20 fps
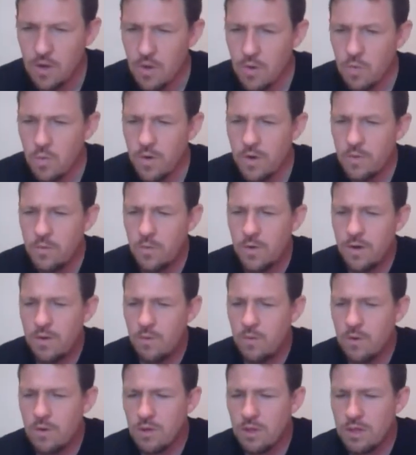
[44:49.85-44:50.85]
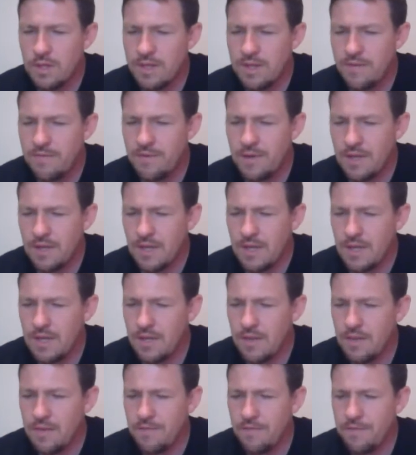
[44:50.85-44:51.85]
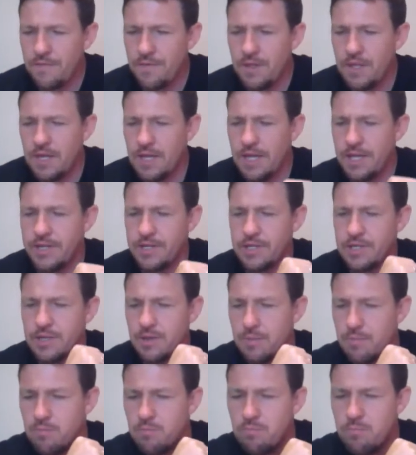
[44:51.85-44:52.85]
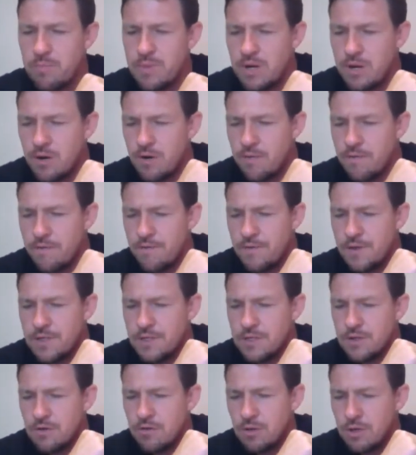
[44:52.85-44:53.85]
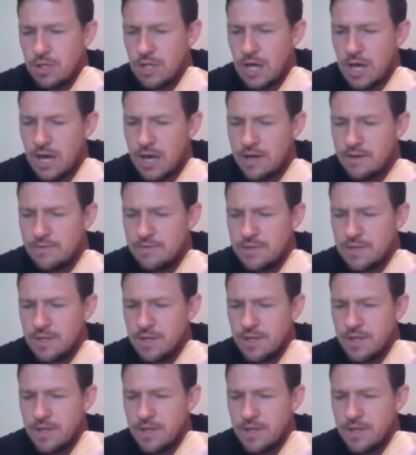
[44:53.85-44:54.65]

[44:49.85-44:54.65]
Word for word: when we were living in the flesh, mere physical lives,